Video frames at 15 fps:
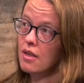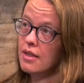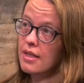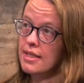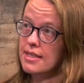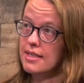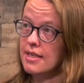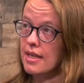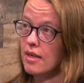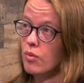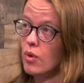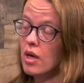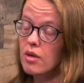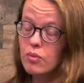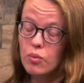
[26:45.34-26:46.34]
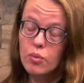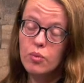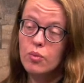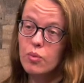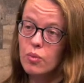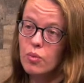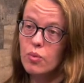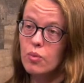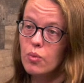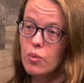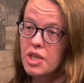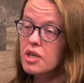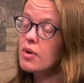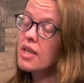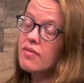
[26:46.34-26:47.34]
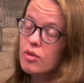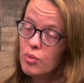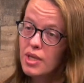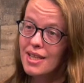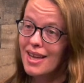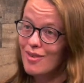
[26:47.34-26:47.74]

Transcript: Let's see. Well, we don't even really